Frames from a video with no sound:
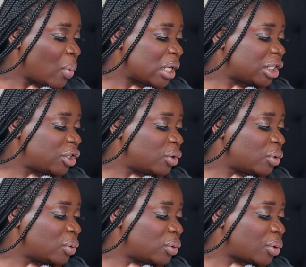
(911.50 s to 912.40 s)
1,
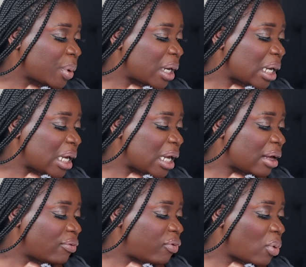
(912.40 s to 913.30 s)
2,
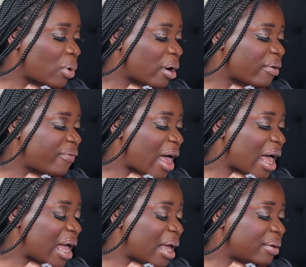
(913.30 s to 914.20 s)
3, 4,
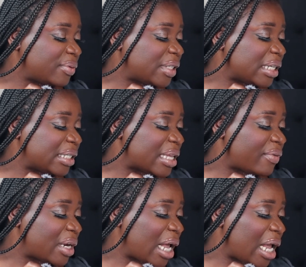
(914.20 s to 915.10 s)
5, 6,
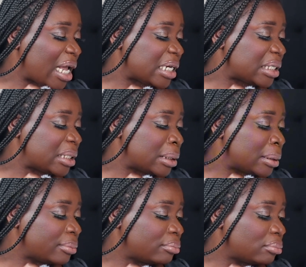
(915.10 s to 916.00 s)
7, 8.
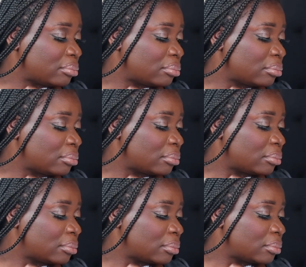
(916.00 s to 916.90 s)

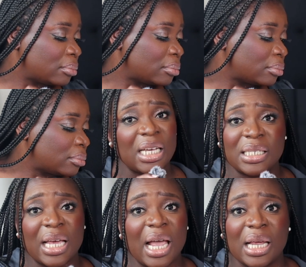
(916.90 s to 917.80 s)
I think
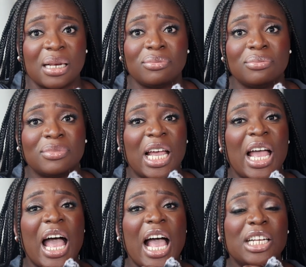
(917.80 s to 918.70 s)
it's 8.
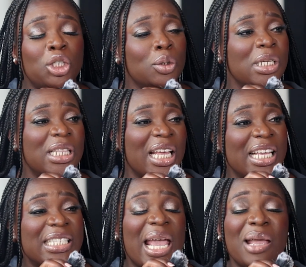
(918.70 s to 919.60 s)
I truly
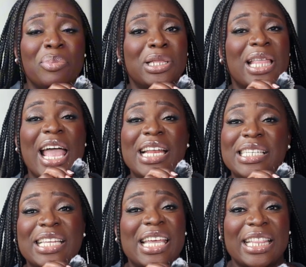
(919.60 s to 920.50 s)
think it's 8, but that
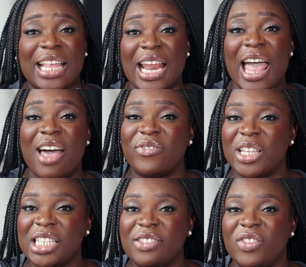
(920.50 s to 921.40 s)
is it that I have
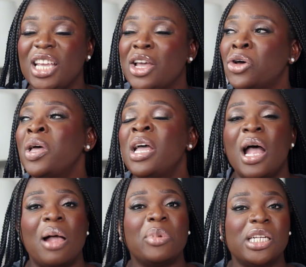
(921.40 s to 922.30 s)
for this video.
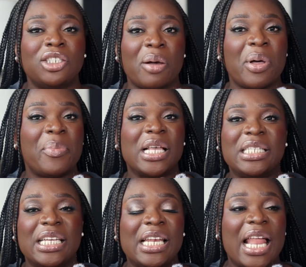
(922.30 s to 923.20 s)
I'm going to try my
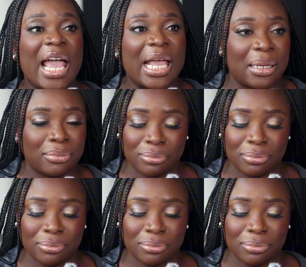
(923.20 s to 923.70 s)
best to like,